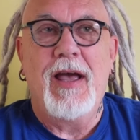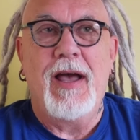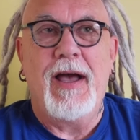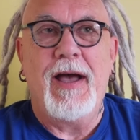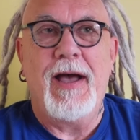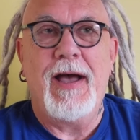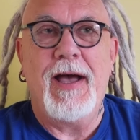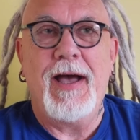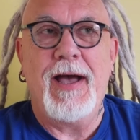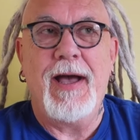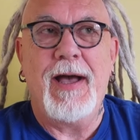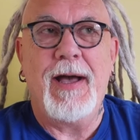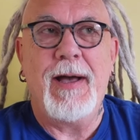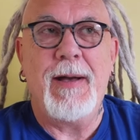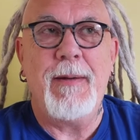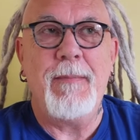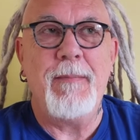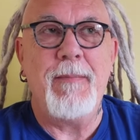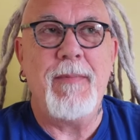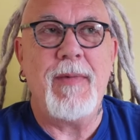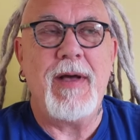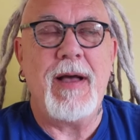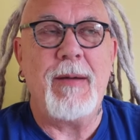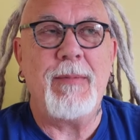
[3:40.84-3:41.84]

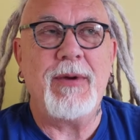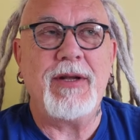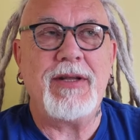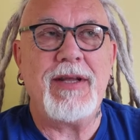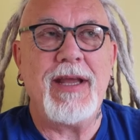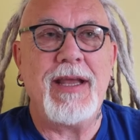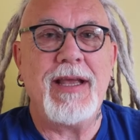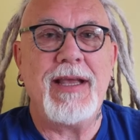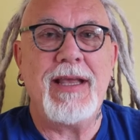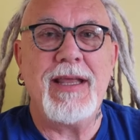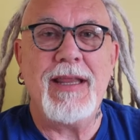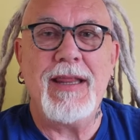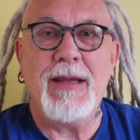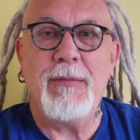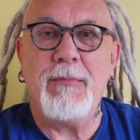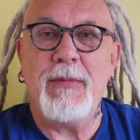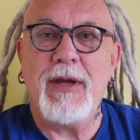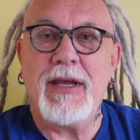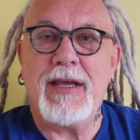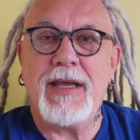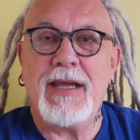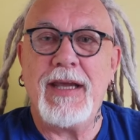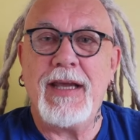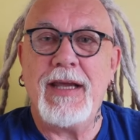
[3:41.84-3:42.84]
Um, am I taking the
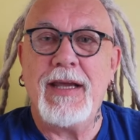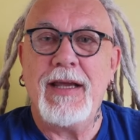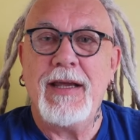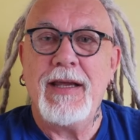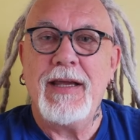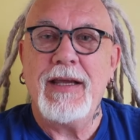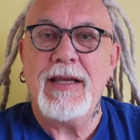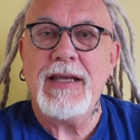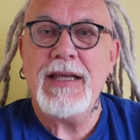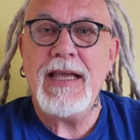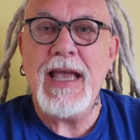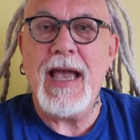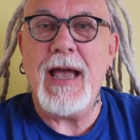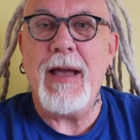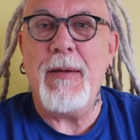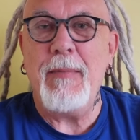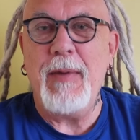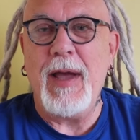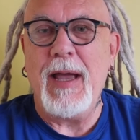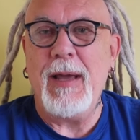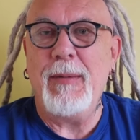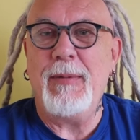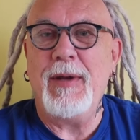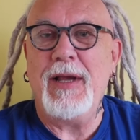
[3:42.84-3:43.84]
mickey? Yeah,
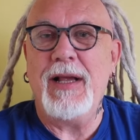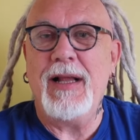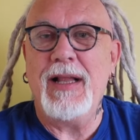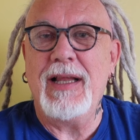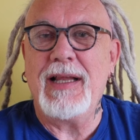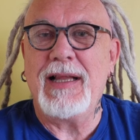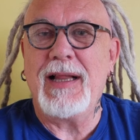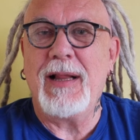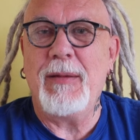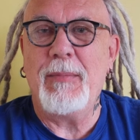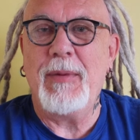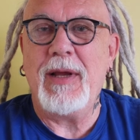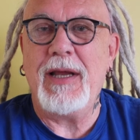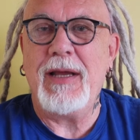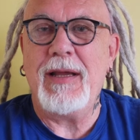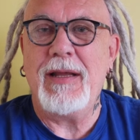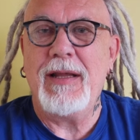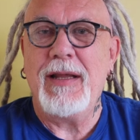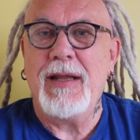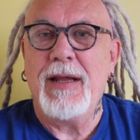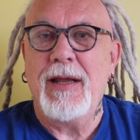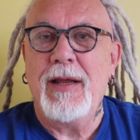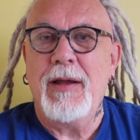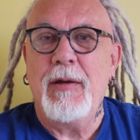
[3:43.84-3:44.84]
maybe a little
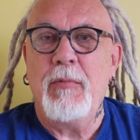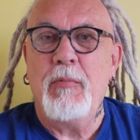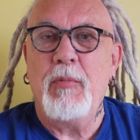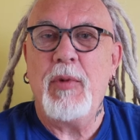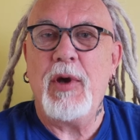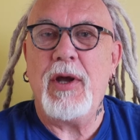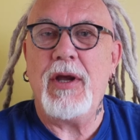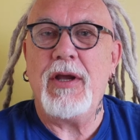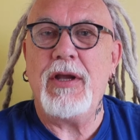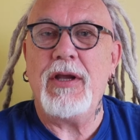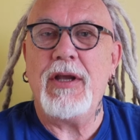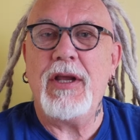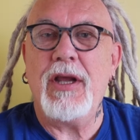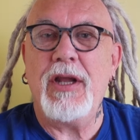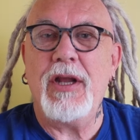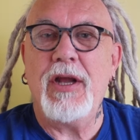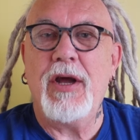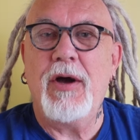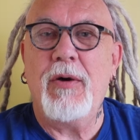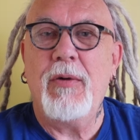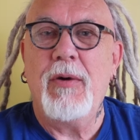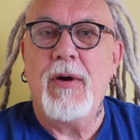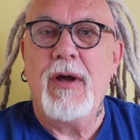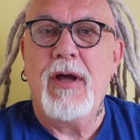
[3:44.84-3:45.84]
bit. But, you
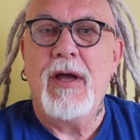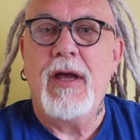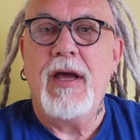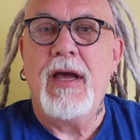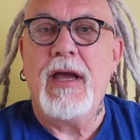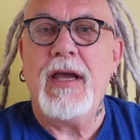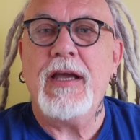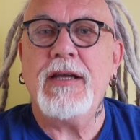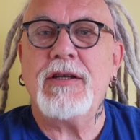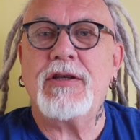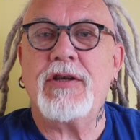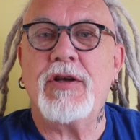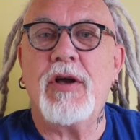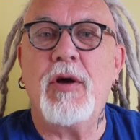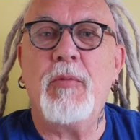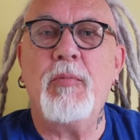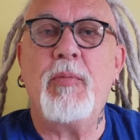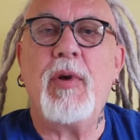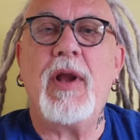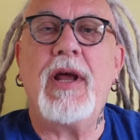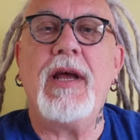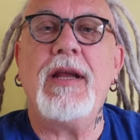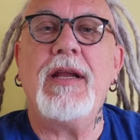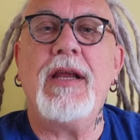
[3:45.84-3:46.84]
know, he's
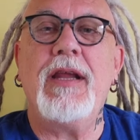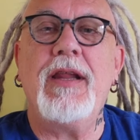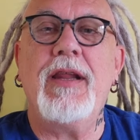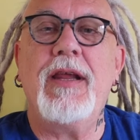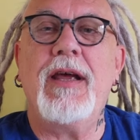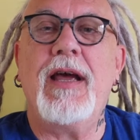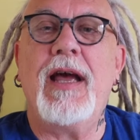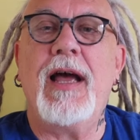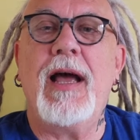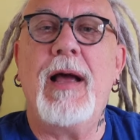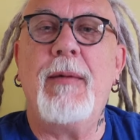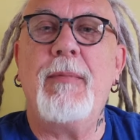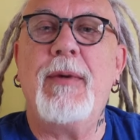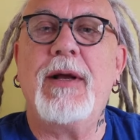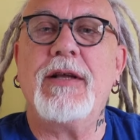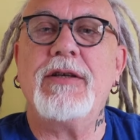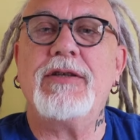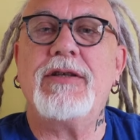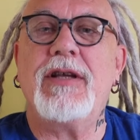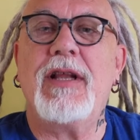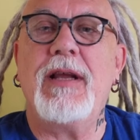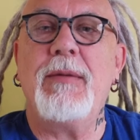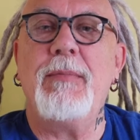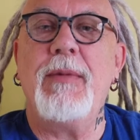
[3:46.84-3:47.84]
complaining that I'm
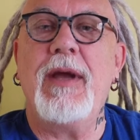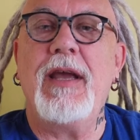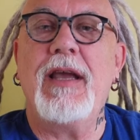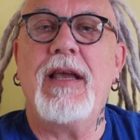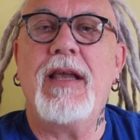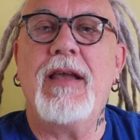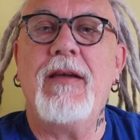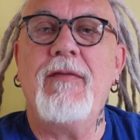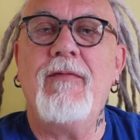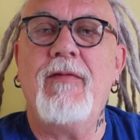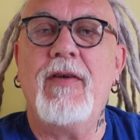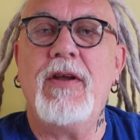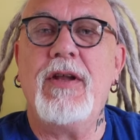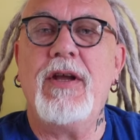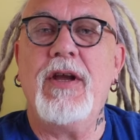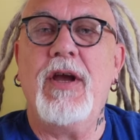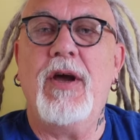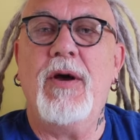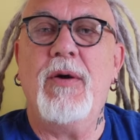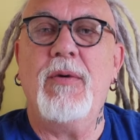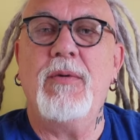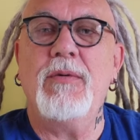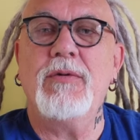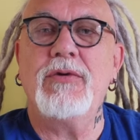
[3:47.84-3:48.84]
actually making
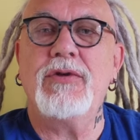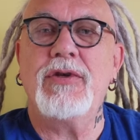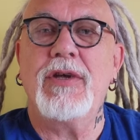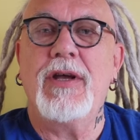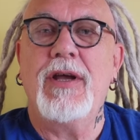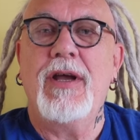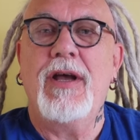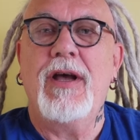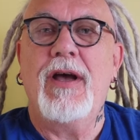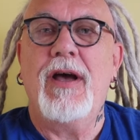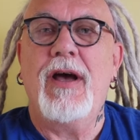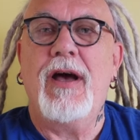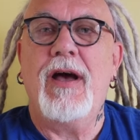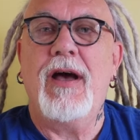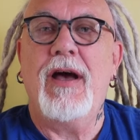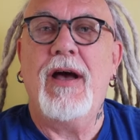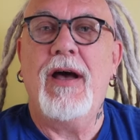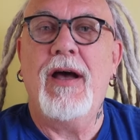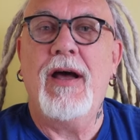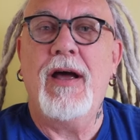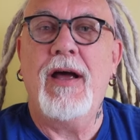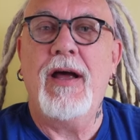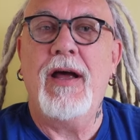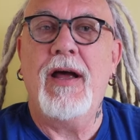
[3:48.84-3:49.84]
videos
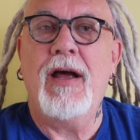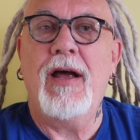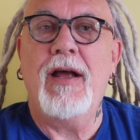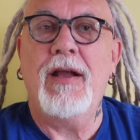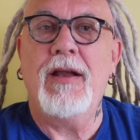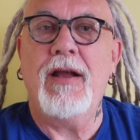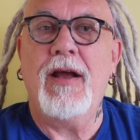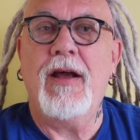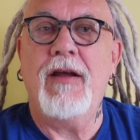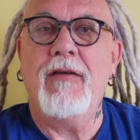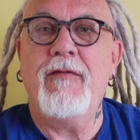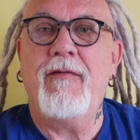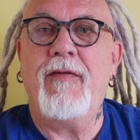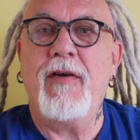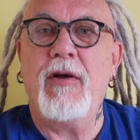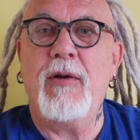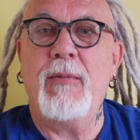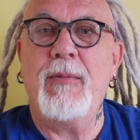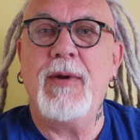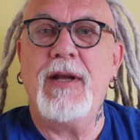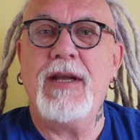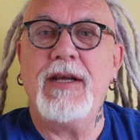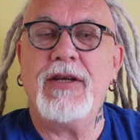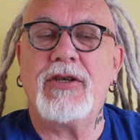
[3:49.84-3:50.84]
uh, and
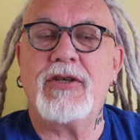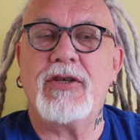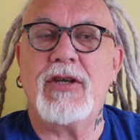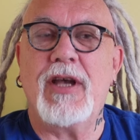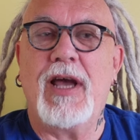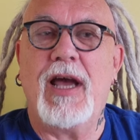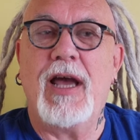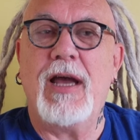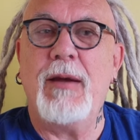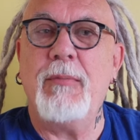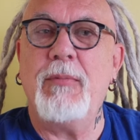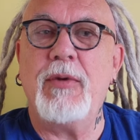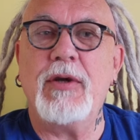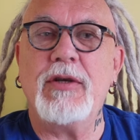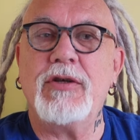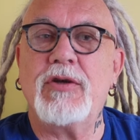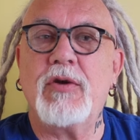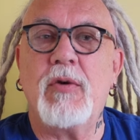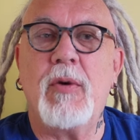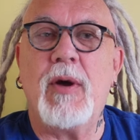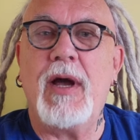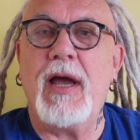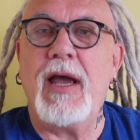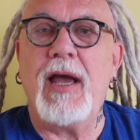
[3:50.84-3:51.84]
filming his site, but
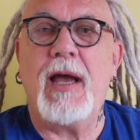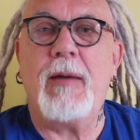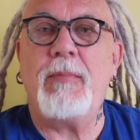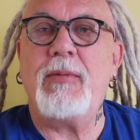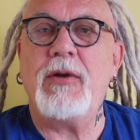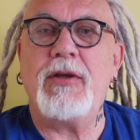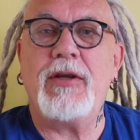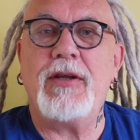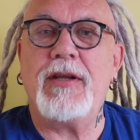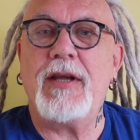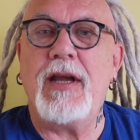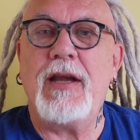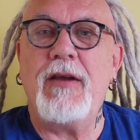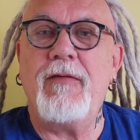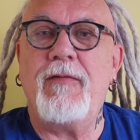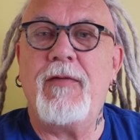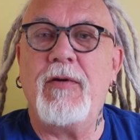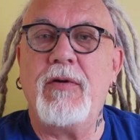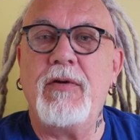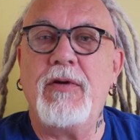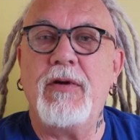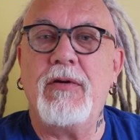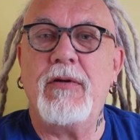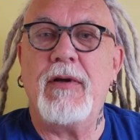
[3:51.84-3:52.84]
he's quite happy to take
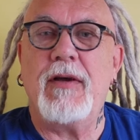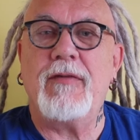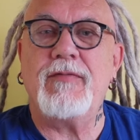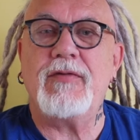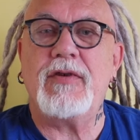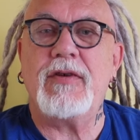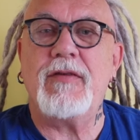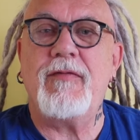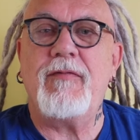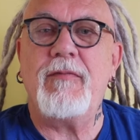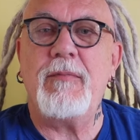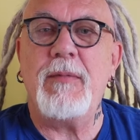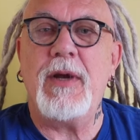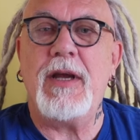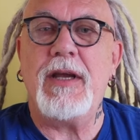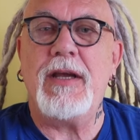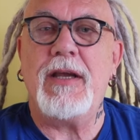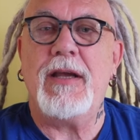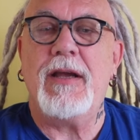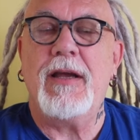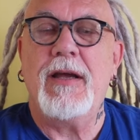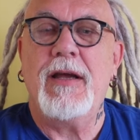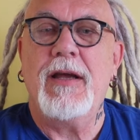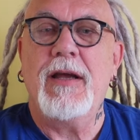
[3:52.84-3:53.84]
photographs of
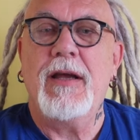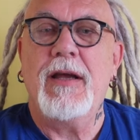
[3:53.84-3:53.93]
me.